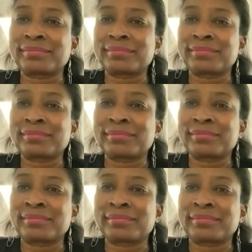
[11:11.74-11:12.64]

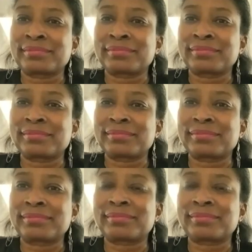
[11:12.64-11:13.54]

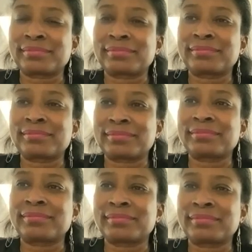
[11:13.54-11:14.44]

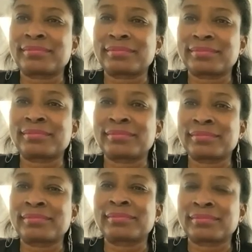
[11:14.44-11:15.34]

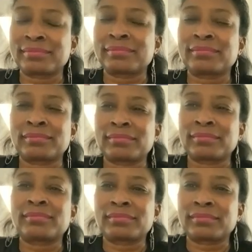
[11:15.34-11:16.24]

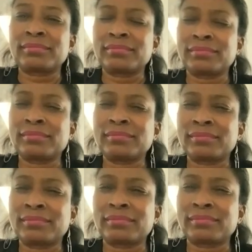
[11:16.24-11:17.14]

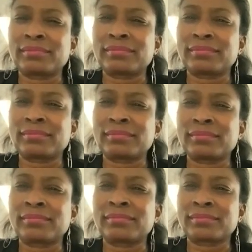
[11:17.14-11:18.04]

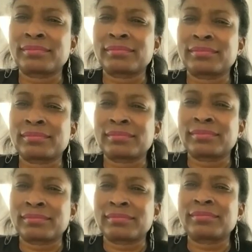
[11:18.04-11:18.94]

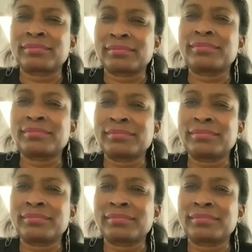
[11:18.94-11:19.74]
[no speech]